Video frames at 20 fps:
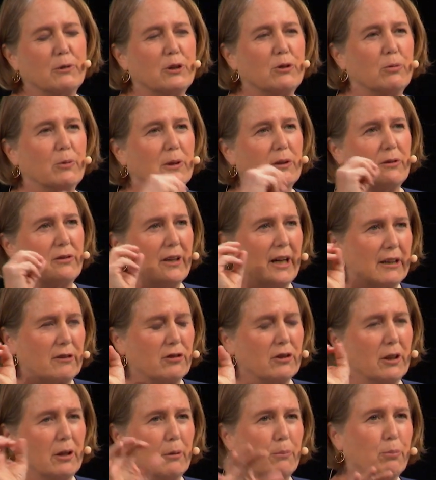which was
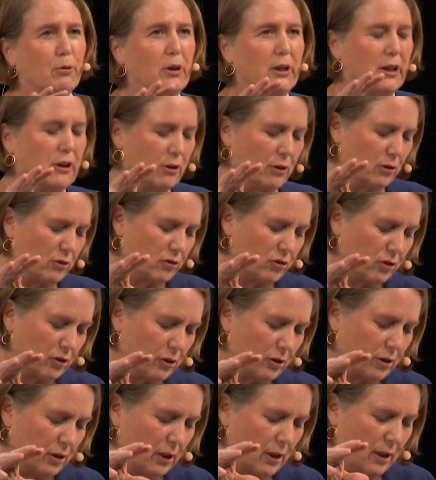actually a
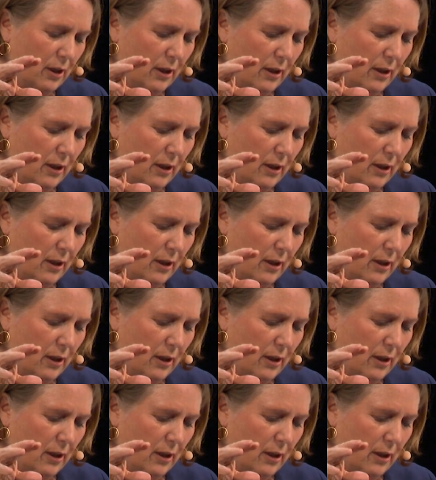precursor